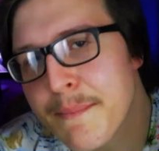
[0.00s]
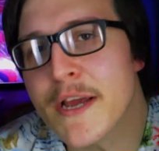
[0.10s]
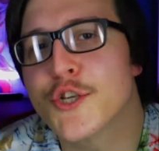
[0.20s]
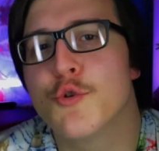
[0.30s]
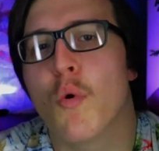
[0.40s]

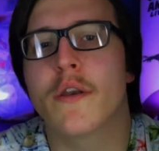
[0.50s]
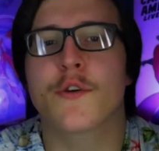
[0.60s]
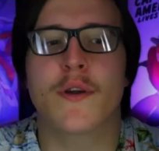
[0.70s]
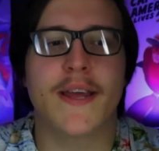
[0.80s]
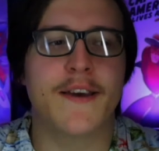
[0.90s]
makes you
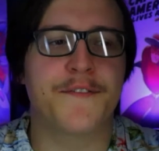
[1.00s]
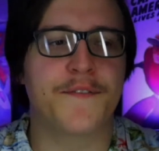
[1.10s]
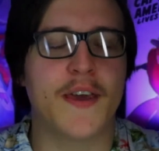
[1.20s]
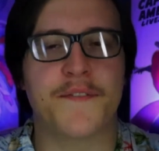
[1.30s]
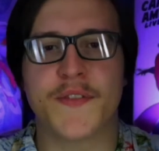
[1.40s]
wonder
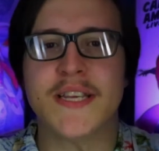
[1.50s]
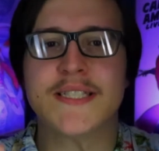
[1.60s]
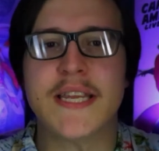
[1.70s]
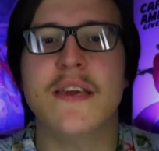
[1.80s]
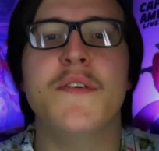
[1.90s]
if these
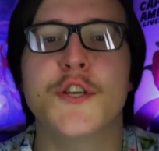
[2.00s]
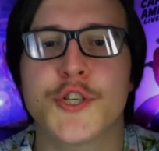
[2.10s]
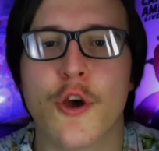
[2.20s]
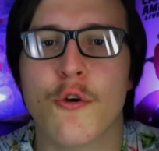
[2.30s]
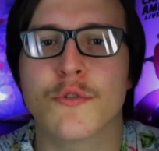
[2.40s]
TV
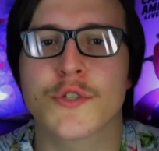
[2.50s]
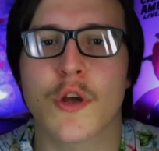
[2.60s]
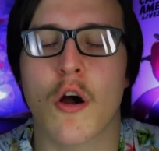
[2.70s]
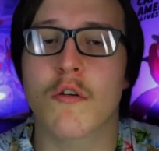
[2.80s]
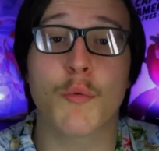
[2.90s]
shows
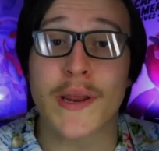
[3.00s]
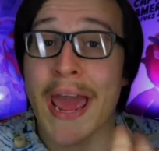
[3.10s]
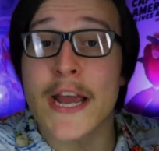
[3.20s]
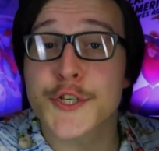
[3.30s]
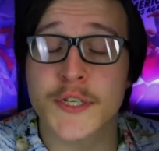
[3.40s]
are a
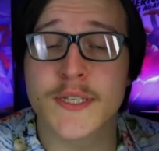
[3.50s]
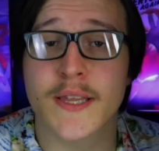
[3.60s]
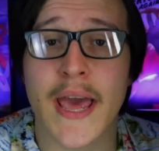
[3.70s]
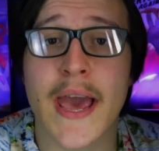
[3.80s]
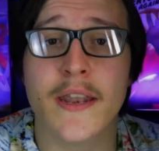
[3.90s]
reaction to
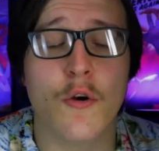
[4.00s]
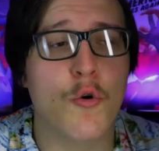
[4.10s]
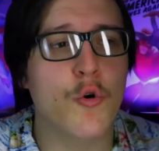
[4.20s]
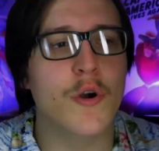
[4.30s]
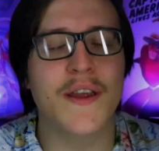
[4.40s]
that,
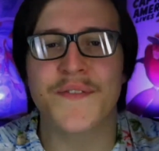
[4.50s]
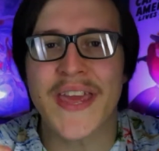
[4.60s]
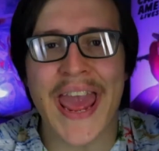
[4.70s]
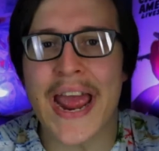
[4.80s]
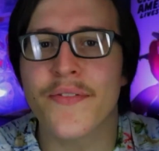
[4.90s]
or if
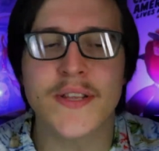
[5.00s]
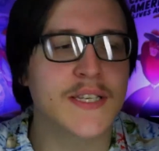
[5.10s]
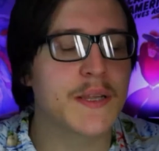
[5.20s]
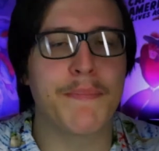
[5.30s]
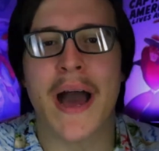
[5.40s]
they had this
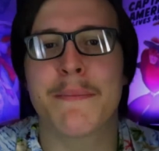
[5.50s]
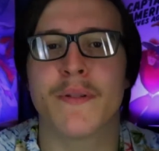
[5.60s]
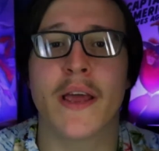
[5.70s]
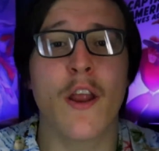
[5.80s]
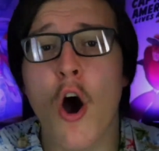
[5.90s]
in the
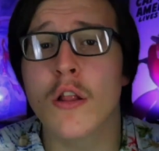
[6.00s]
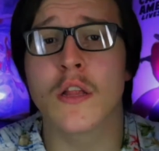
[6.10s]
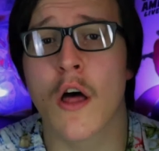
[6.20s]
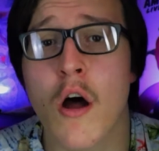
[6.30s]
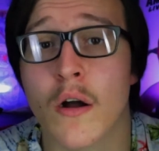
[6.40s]
pipeline all
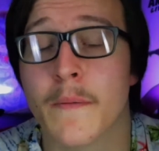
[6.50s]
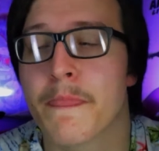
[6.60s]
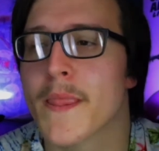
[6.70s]
along.